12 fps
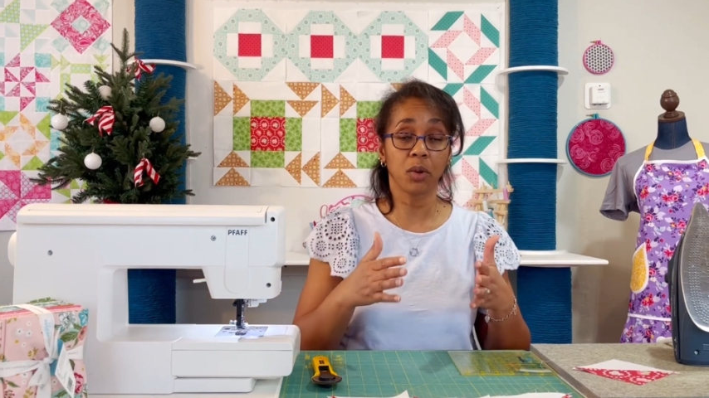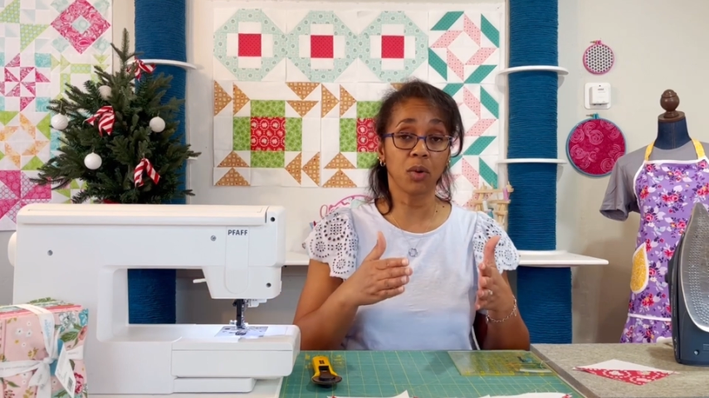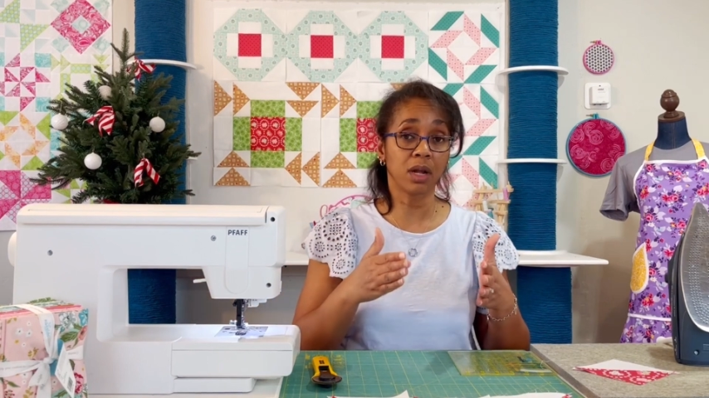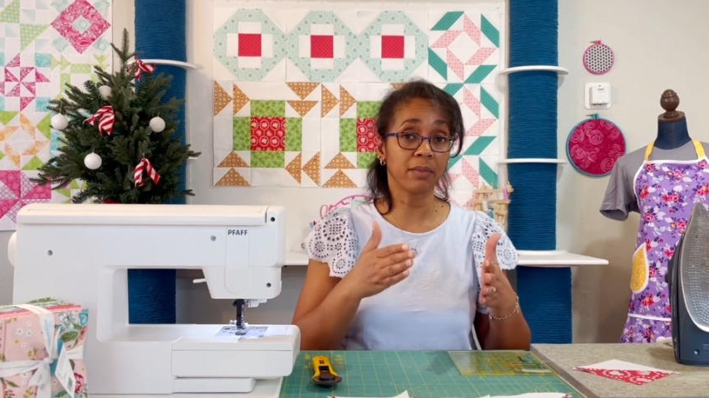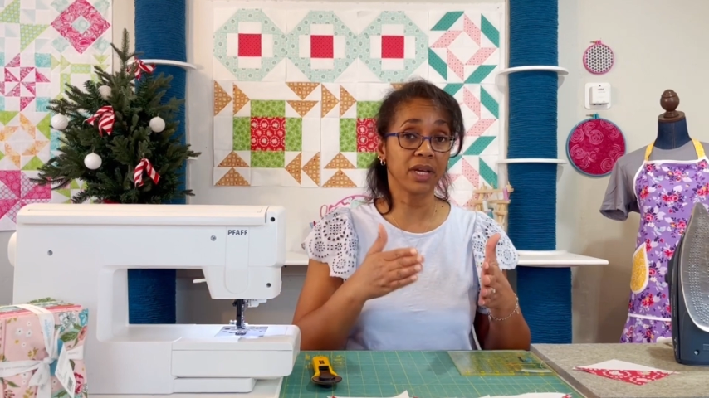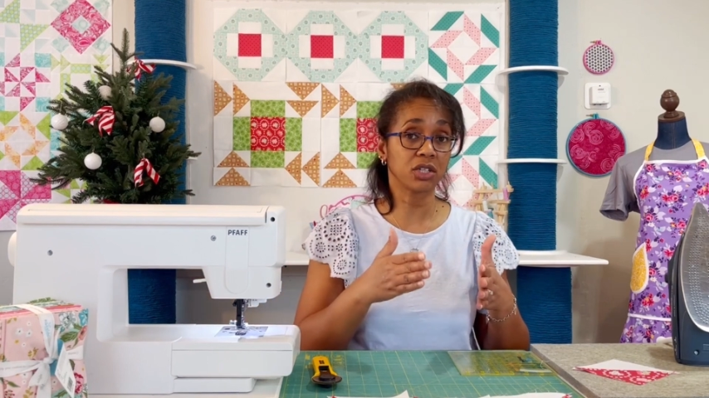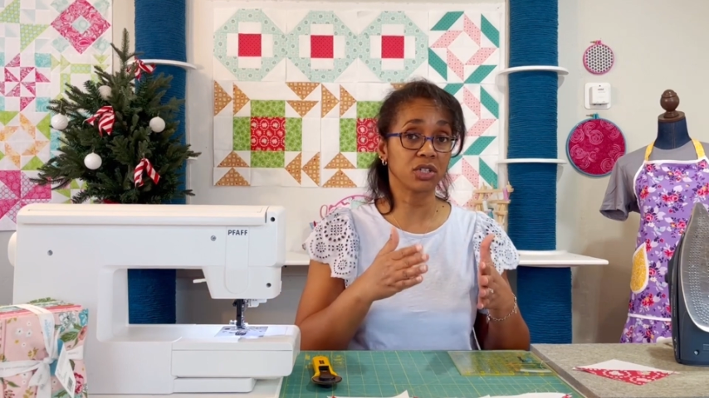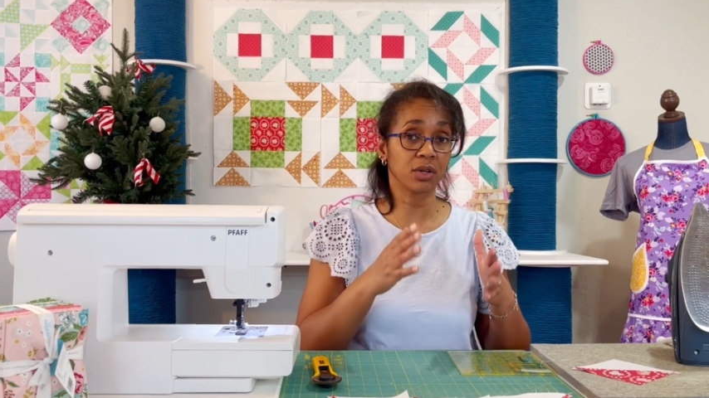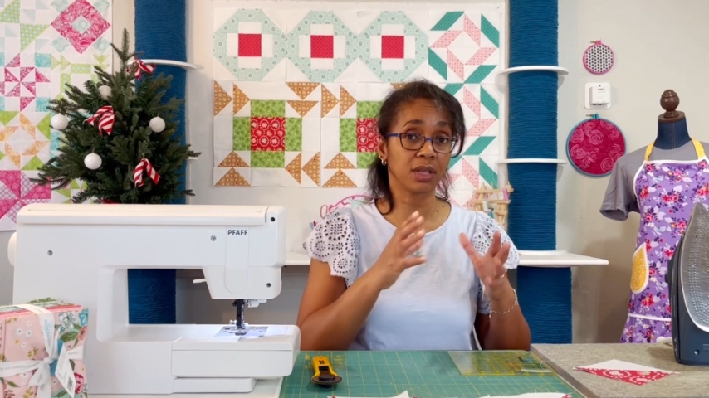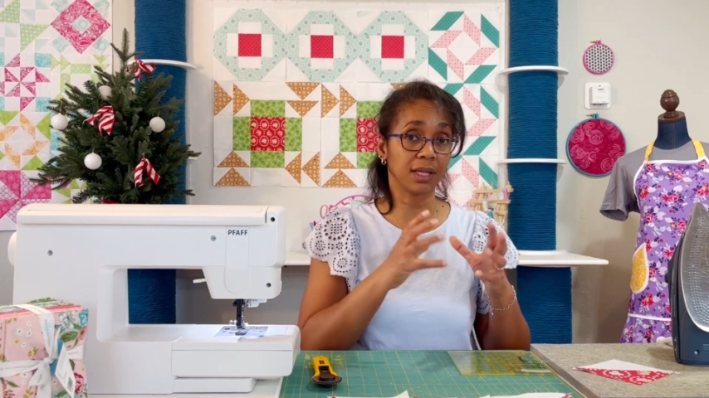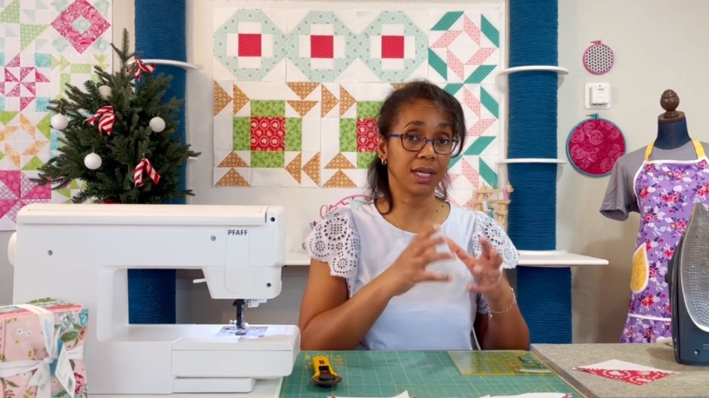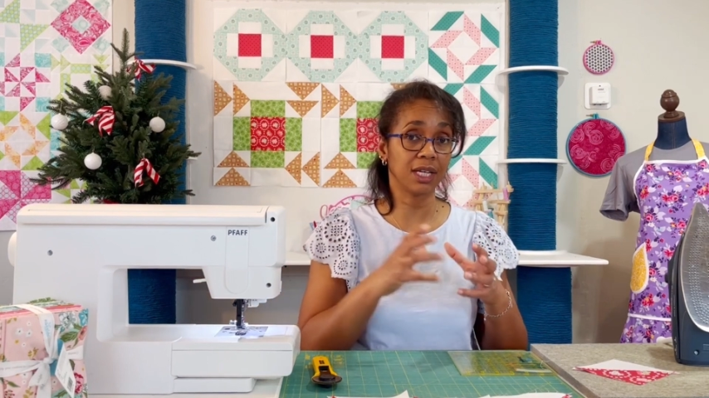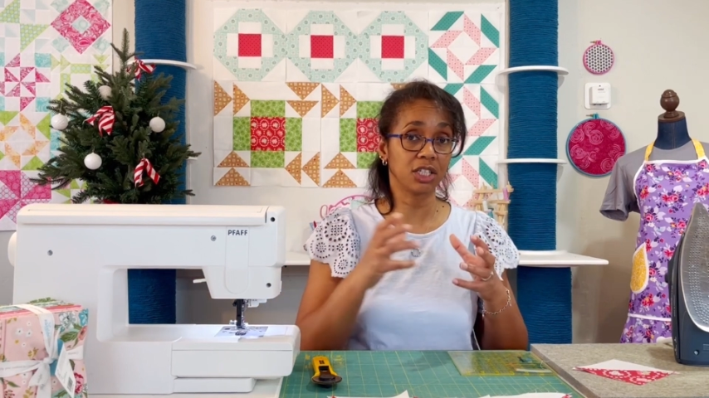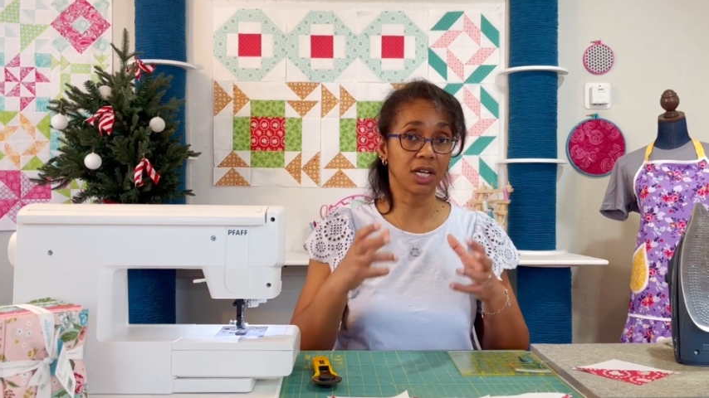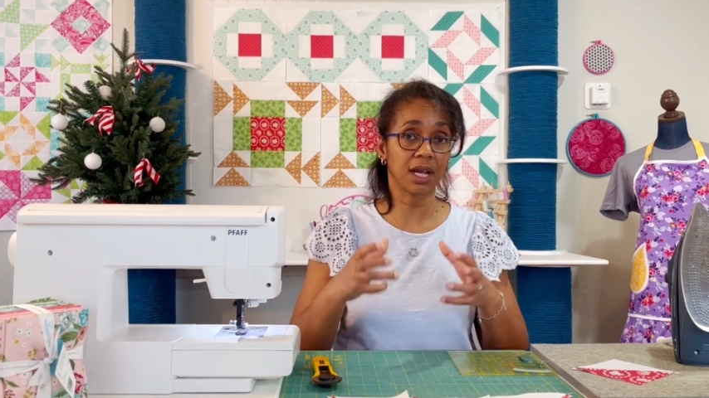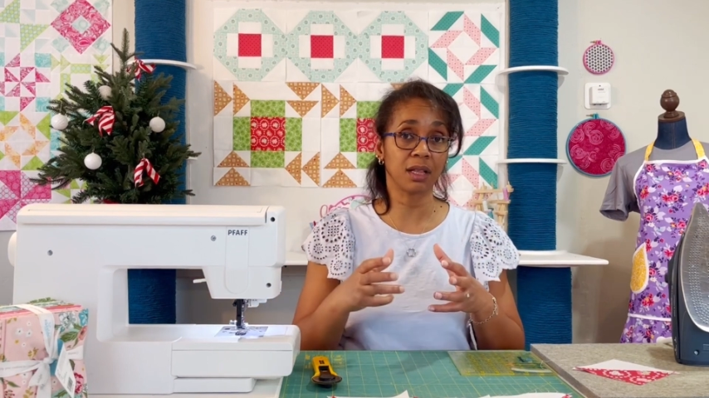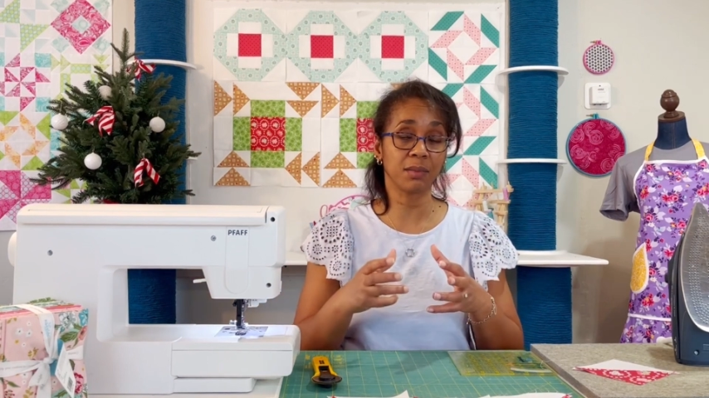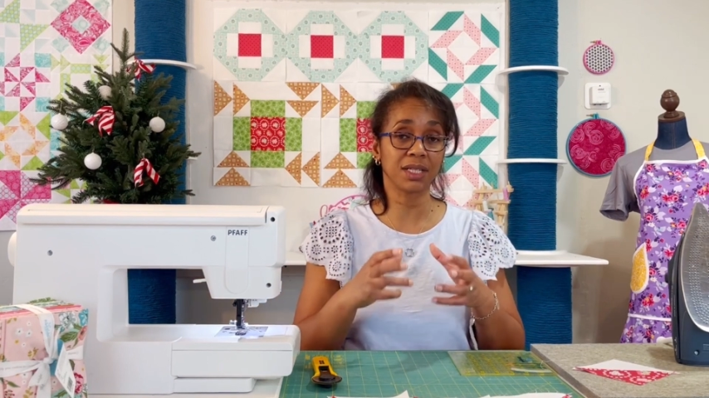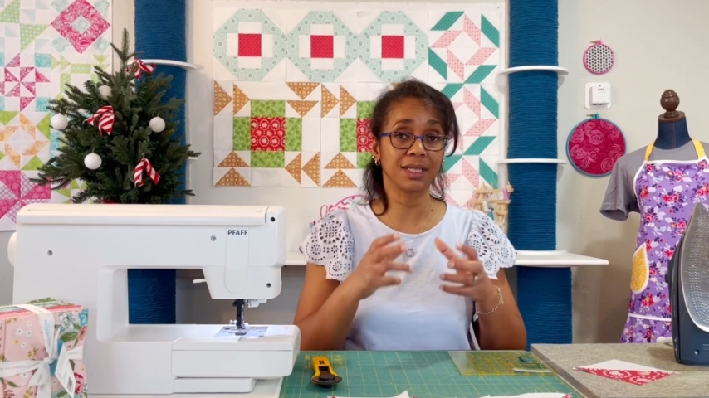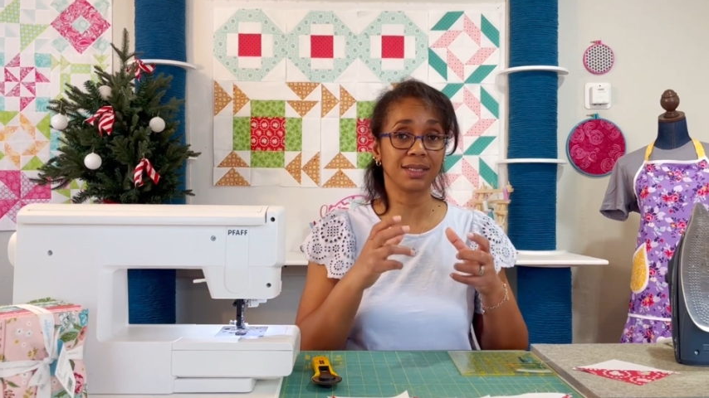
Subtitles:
We want to make sure that each element